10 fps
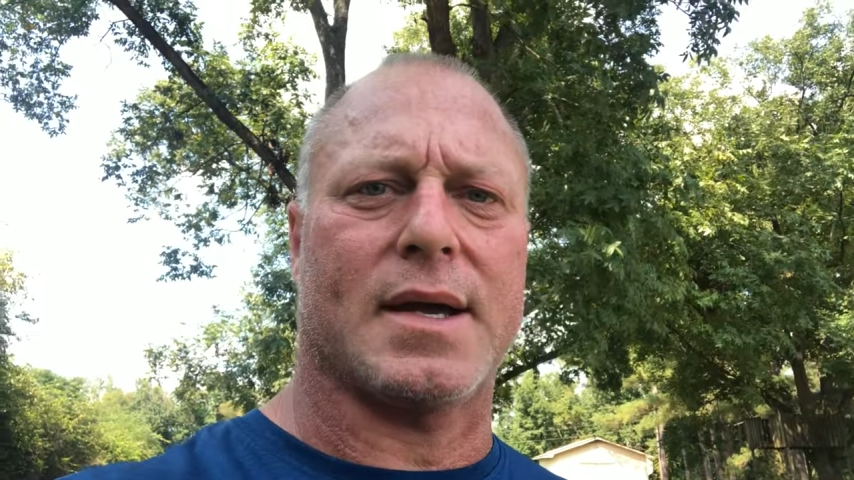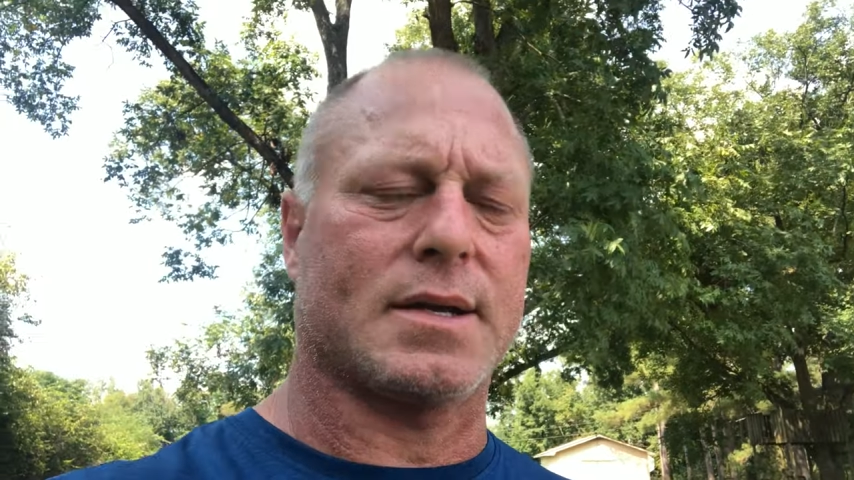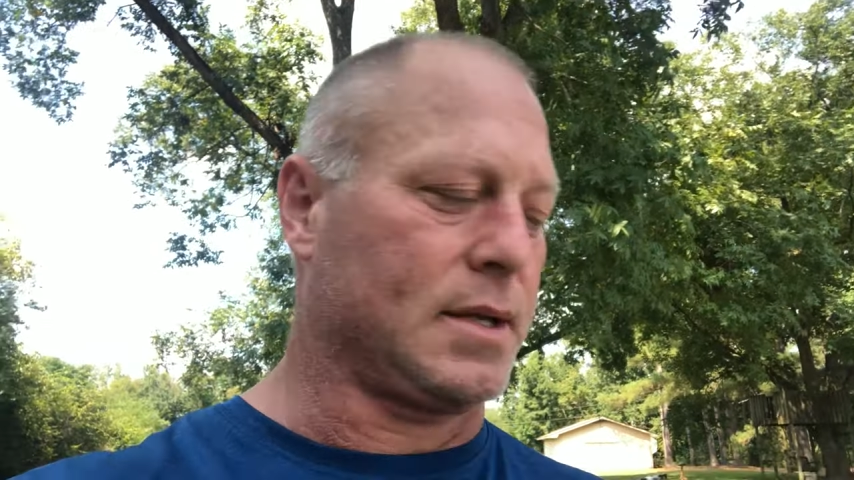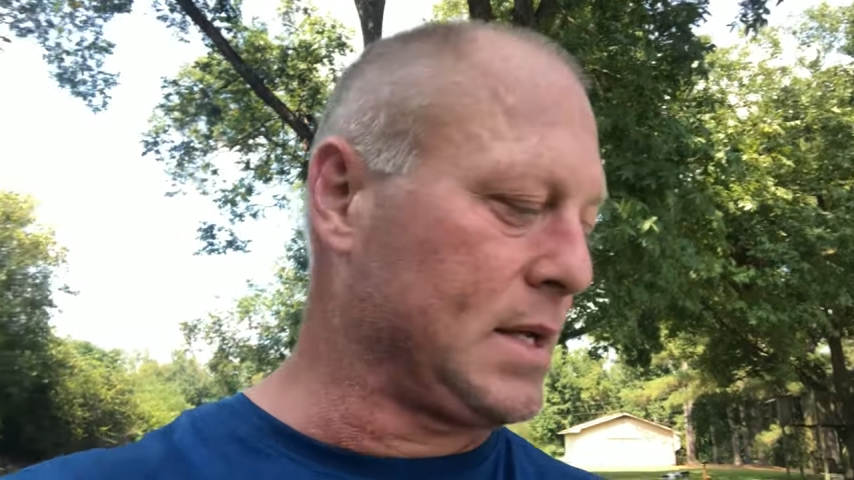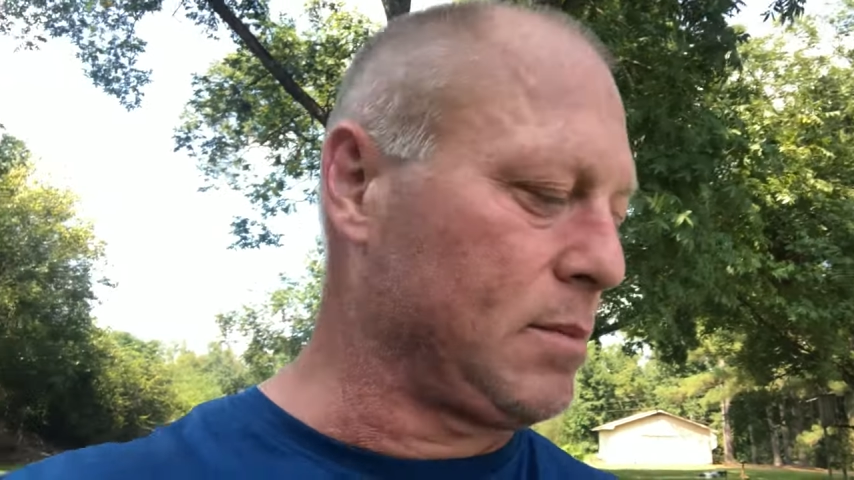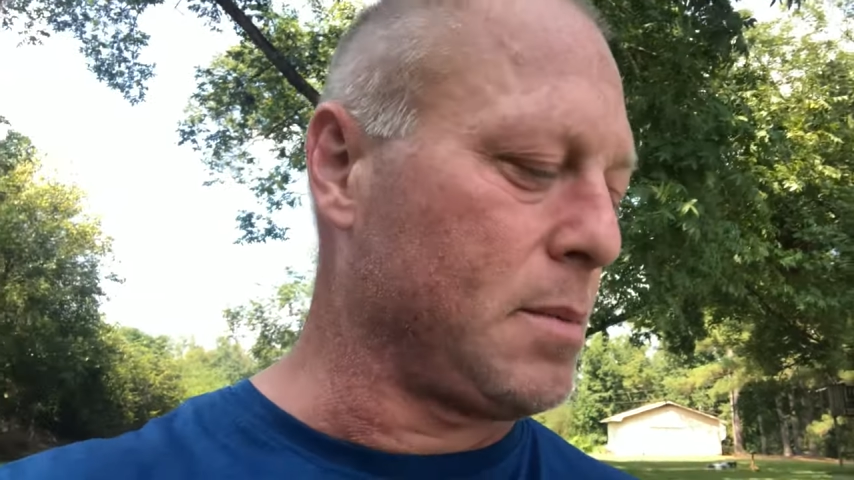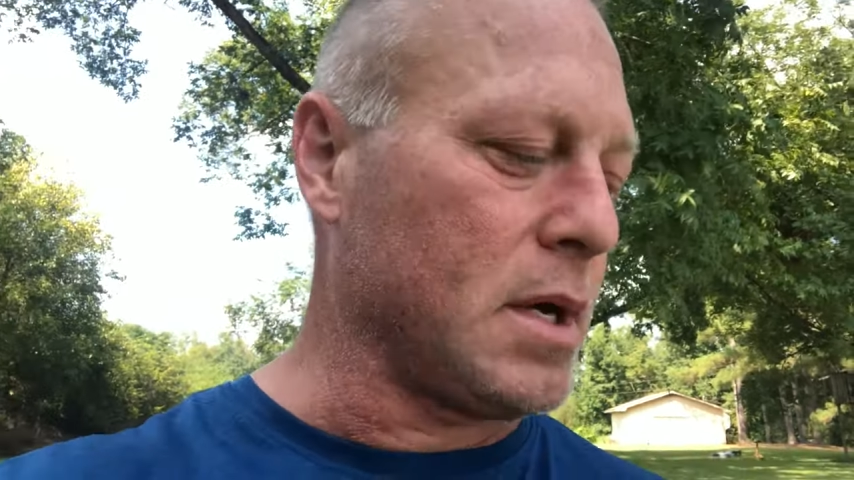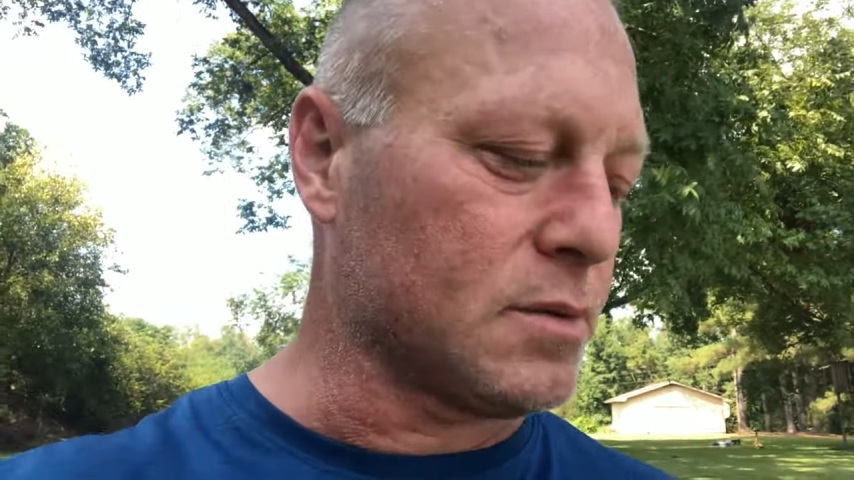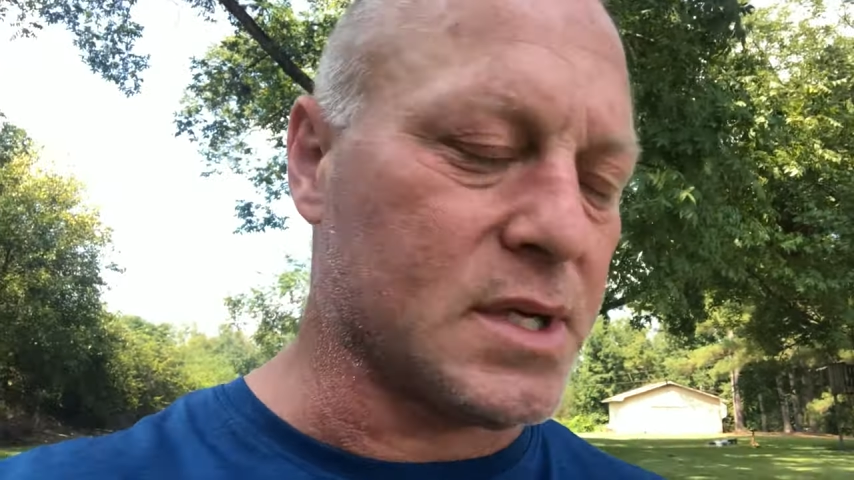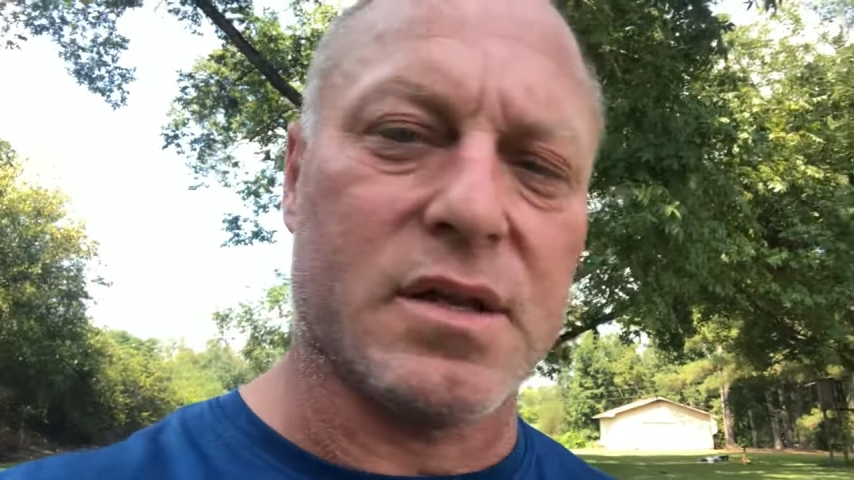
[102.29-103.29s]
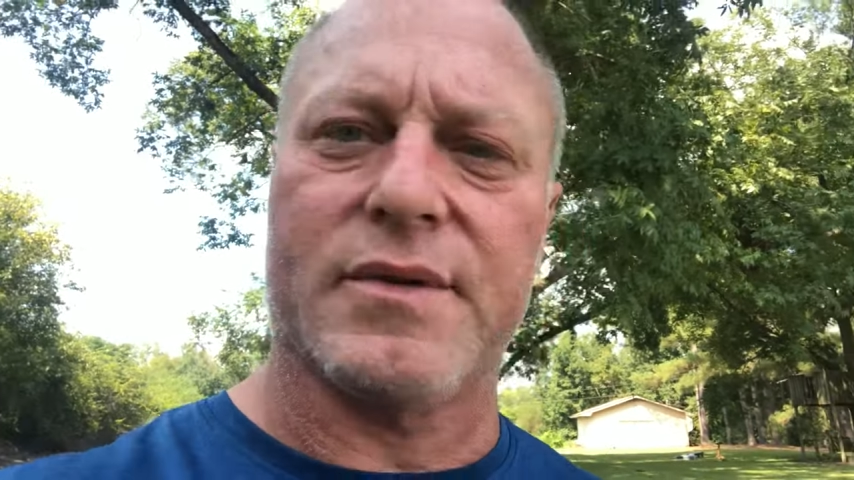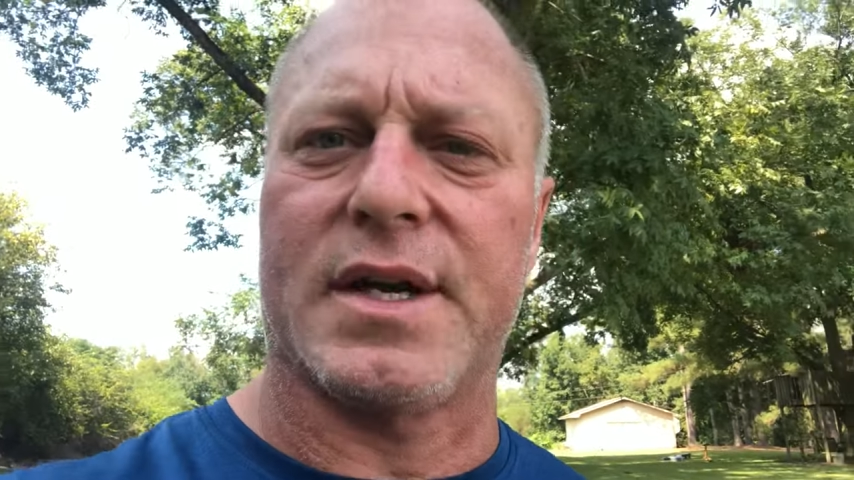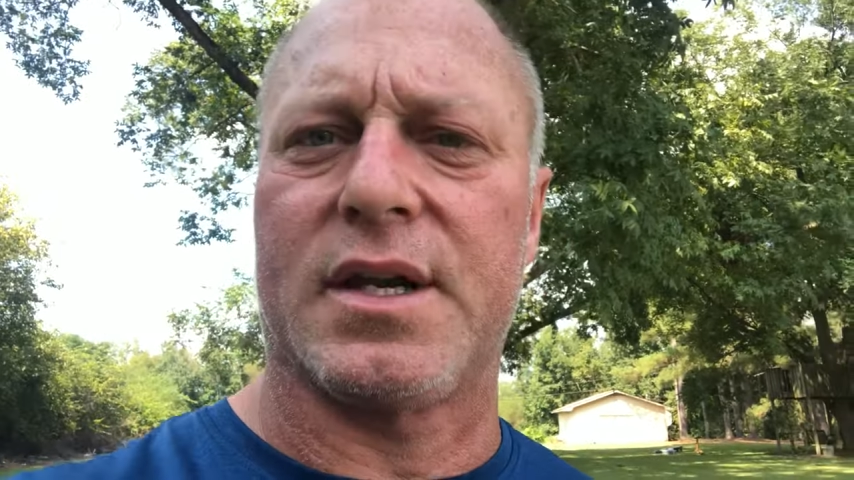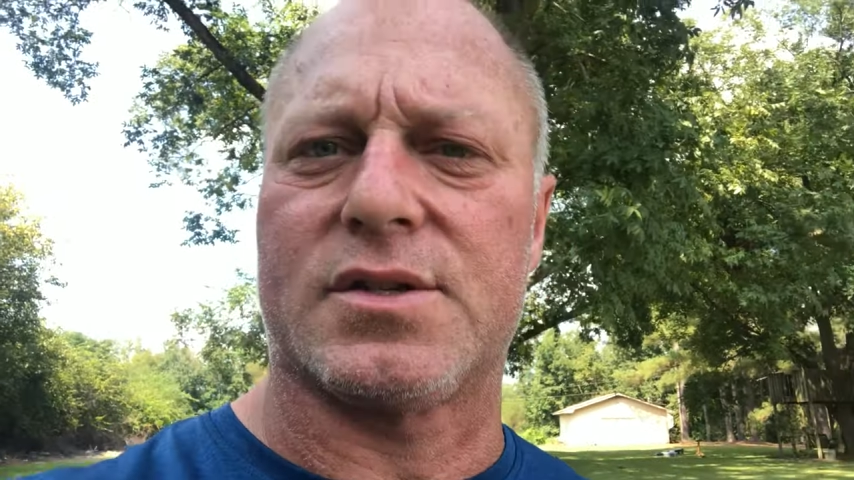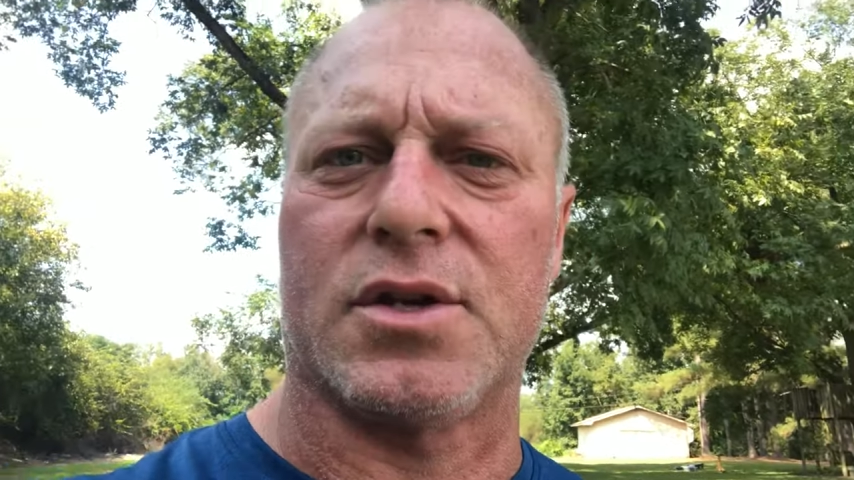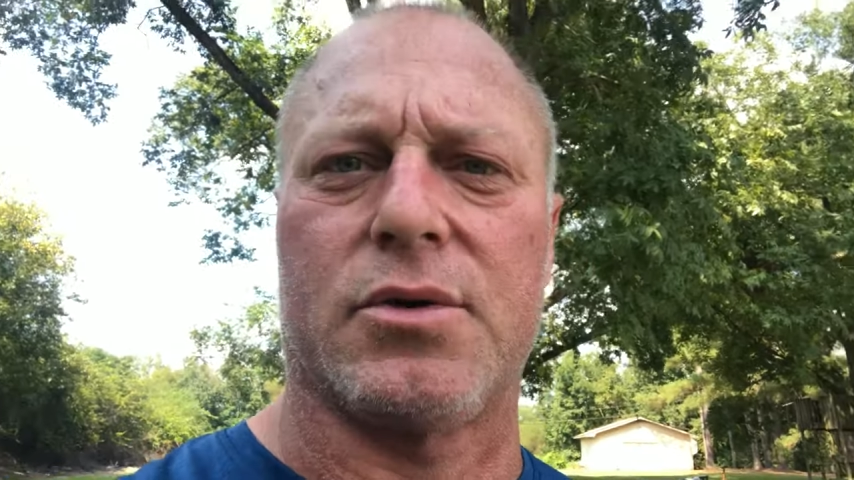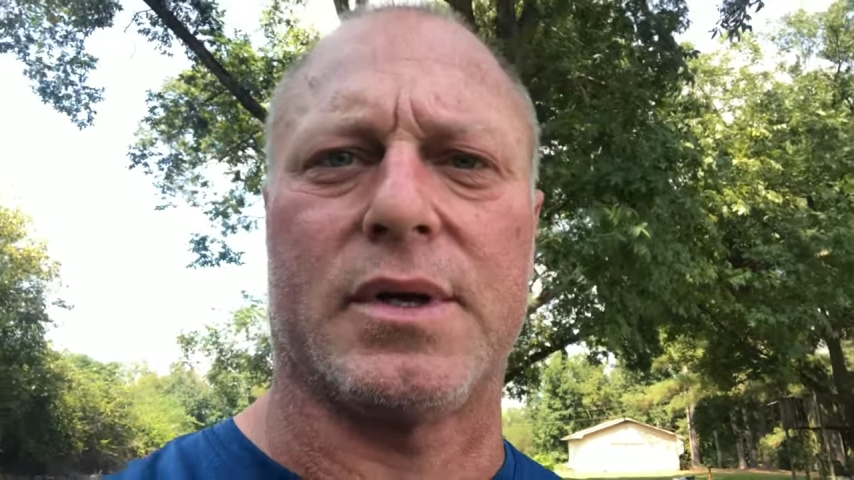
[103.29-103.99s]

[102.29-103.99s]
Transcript: keep the balls elevated so you don't